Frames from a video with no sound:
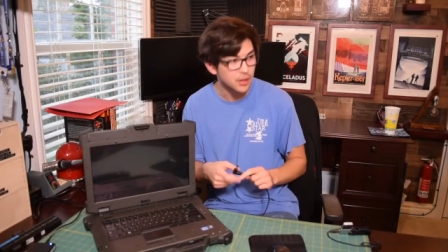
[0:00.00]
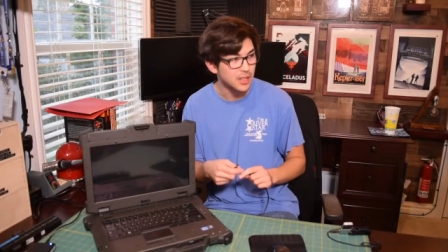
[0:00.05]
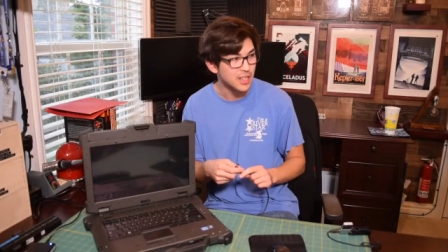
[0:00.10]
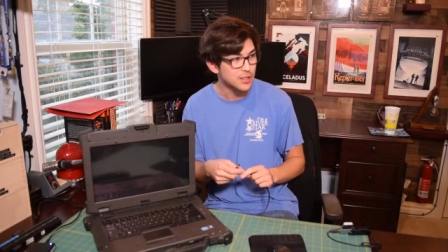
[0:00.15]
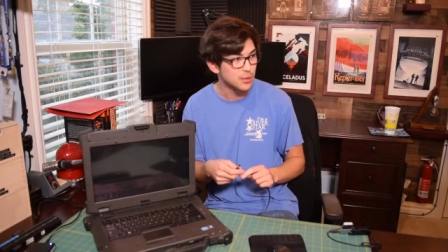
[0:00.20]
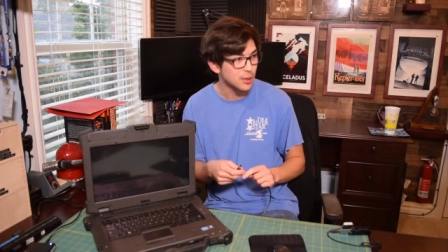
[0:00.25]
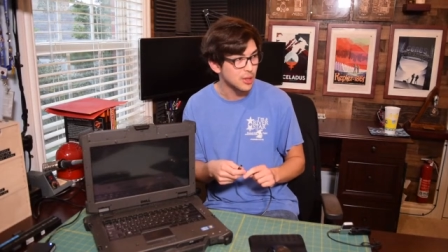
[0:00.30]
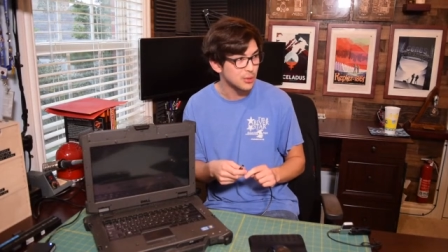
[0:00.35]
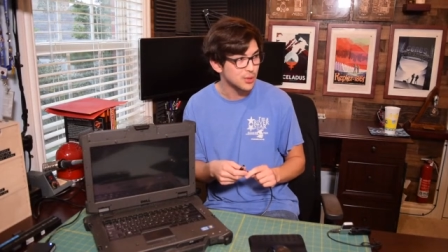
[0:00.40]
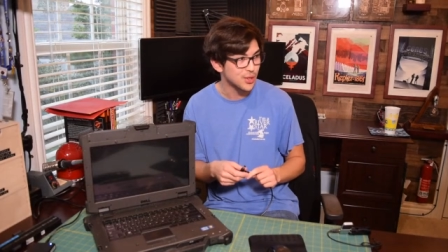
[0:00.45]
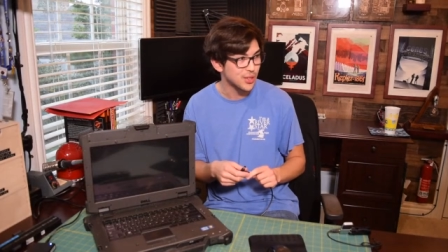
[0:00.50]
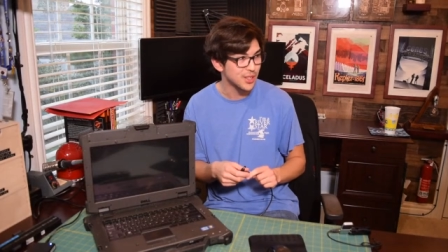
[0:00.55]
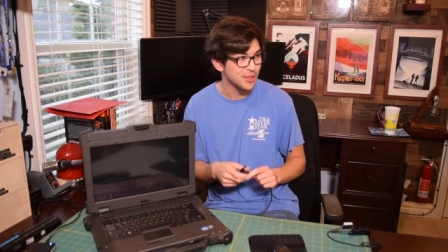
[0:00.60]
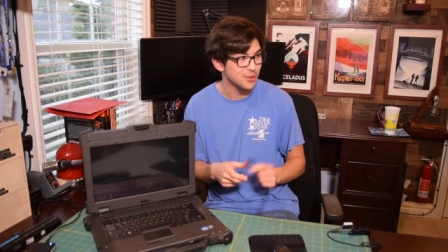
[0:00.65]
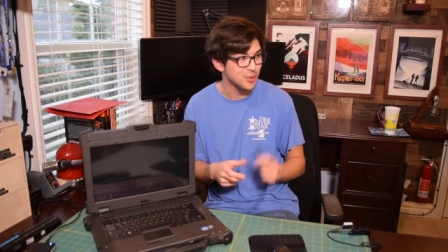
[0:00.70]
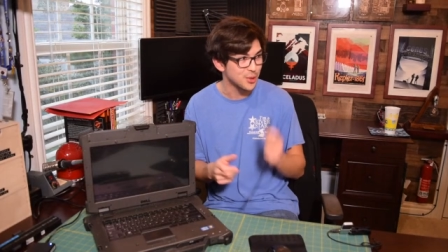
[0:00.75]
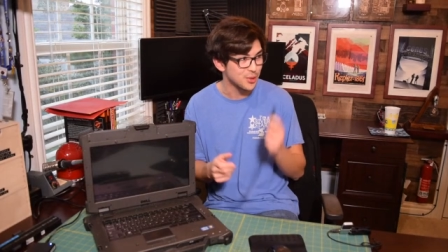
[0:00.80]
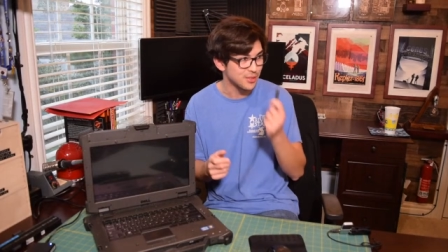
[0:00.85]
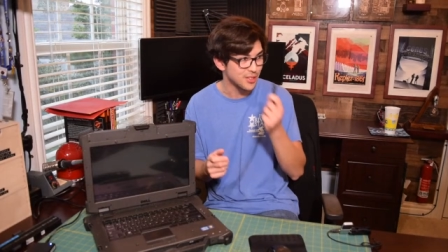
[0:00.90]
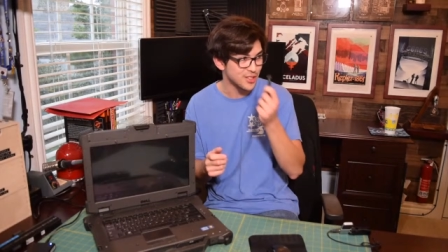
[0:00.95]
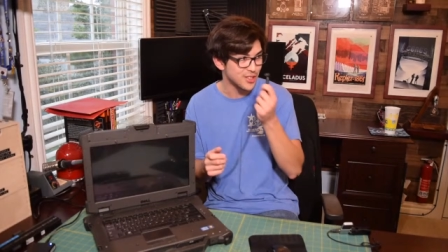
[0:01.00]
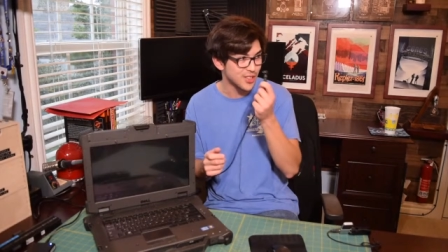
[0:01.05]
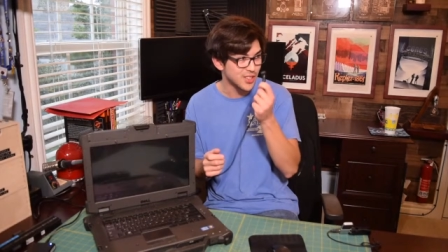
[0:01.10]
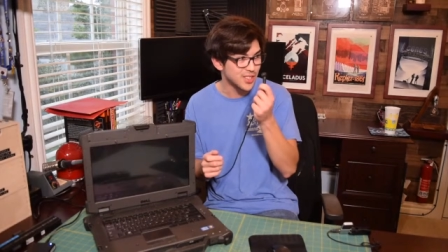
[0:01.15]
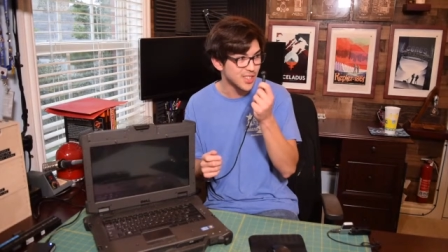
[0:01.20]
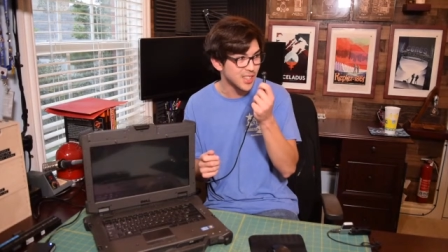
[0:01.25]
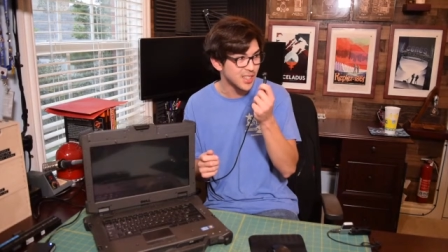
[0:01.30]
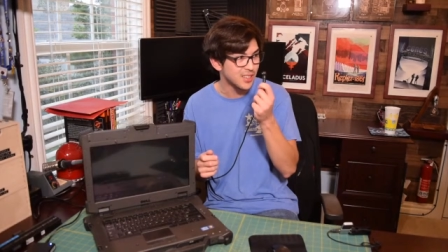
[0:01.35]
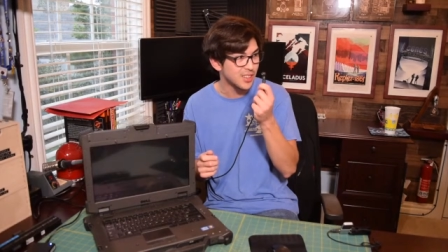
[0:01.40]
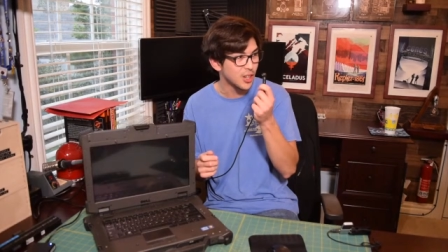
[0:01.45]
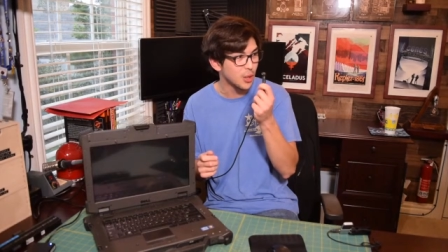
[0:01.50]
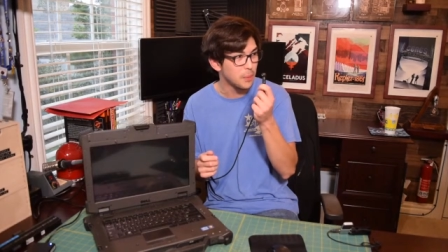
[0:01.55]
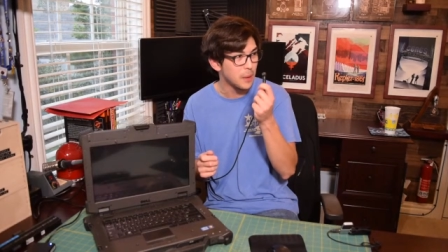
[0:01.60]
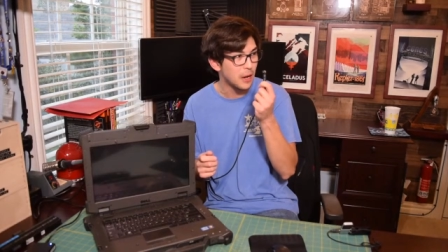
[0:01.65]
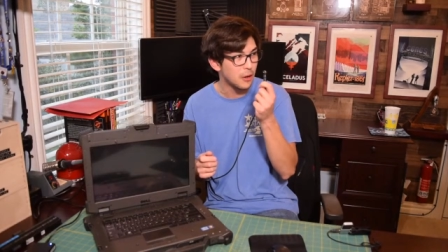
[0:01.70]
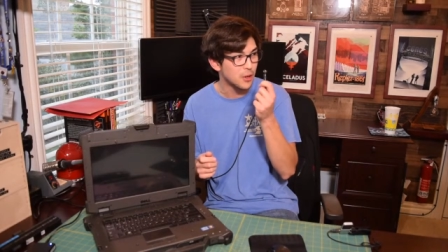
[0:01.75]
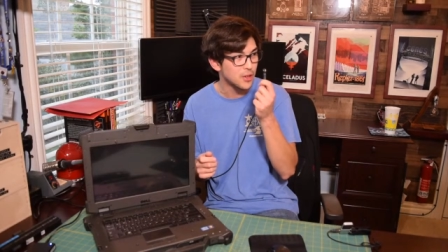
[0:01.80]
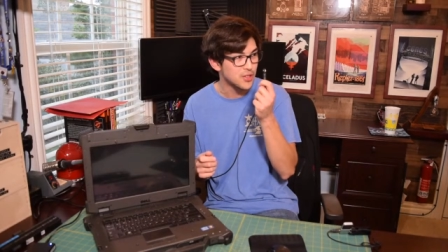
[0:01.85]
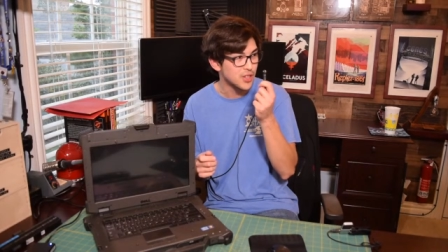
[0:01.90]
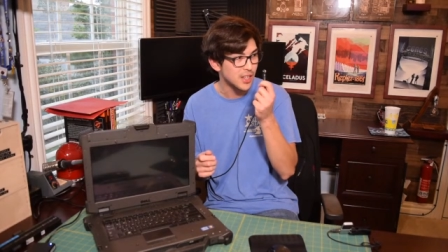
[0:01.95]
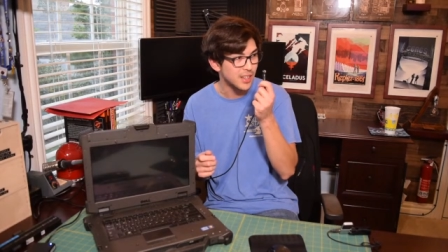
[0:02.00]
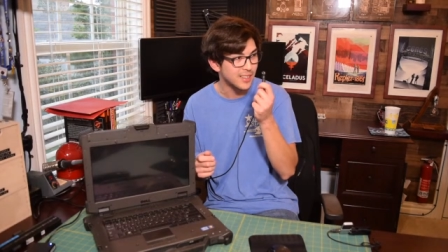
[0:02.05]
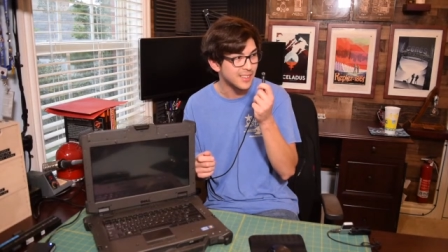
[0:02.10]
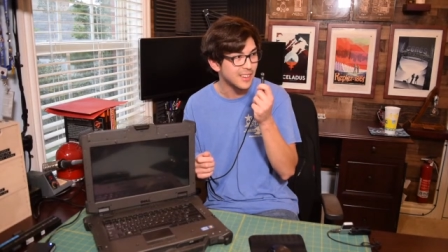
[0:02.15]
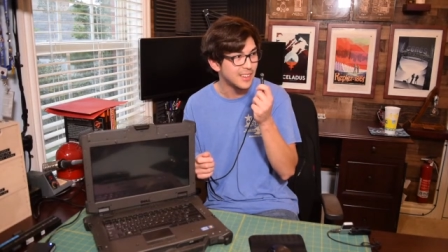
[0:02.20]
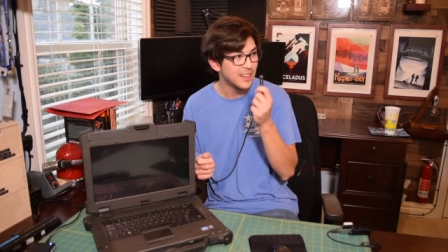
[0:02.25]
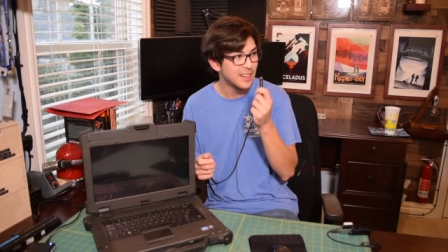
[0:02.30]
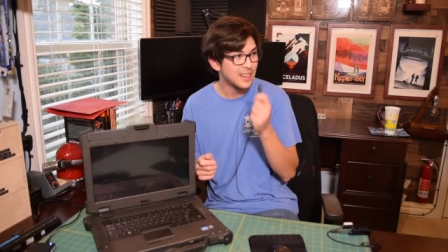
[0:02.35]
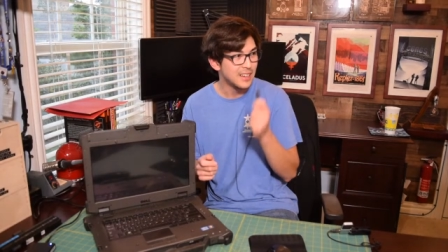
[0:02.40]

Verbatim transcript: That's what I was looking for. This looks like a Dell power jack,